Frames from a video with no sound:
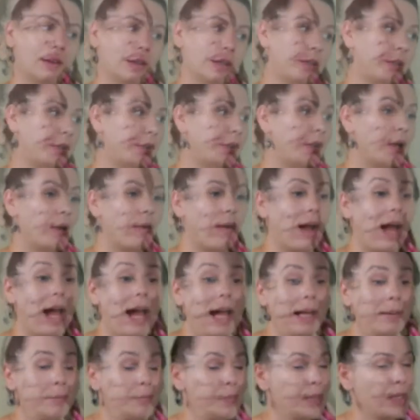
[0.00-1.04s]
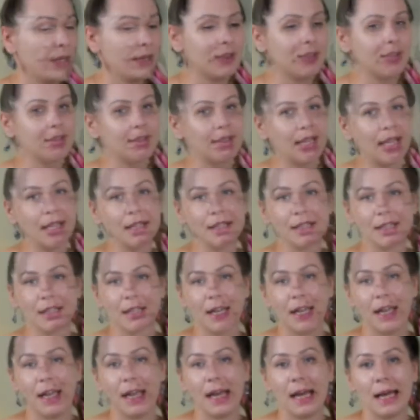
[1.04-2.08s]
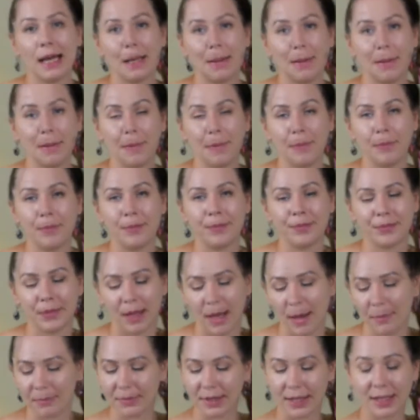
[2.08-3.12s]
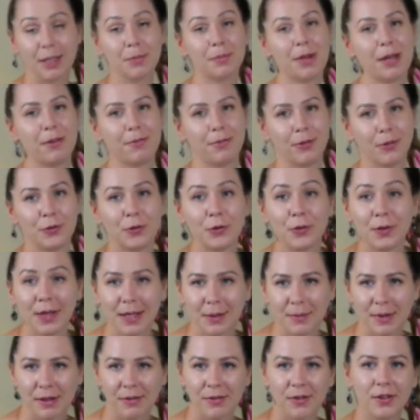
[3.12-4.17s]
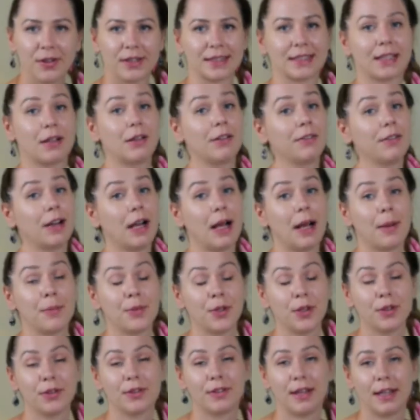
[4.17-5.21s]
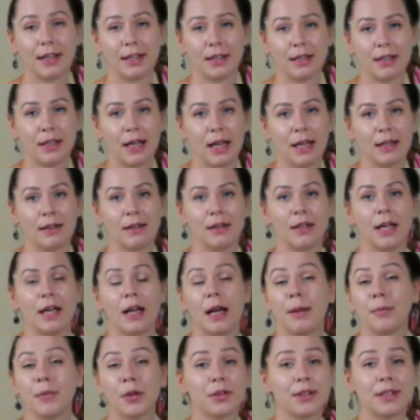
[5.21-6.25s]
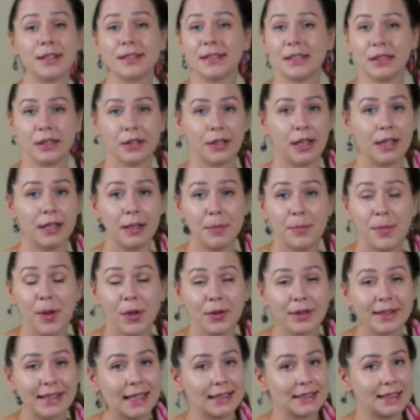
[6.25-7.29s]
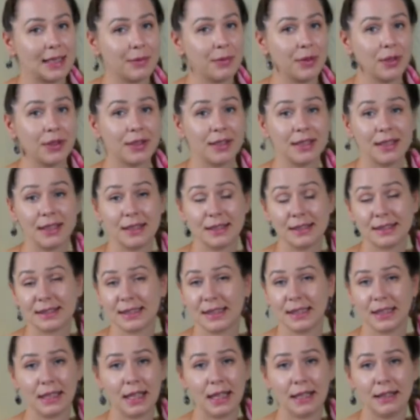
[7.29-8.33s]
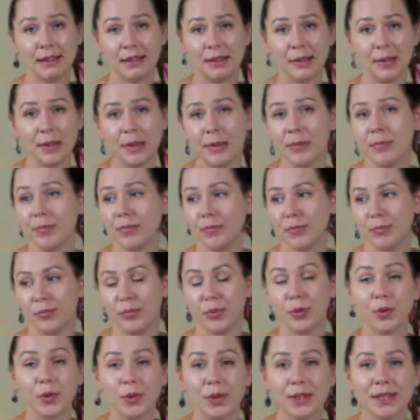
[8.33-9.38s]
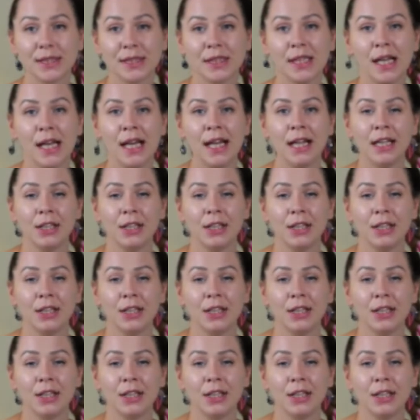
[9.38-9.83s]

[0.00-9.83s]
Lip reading: You know, I'm not taking. Just enjoy this. I'm taking my phone to take my photos. However, I'm not taking any. I'm not listening any podcasts. I'm not listening any books.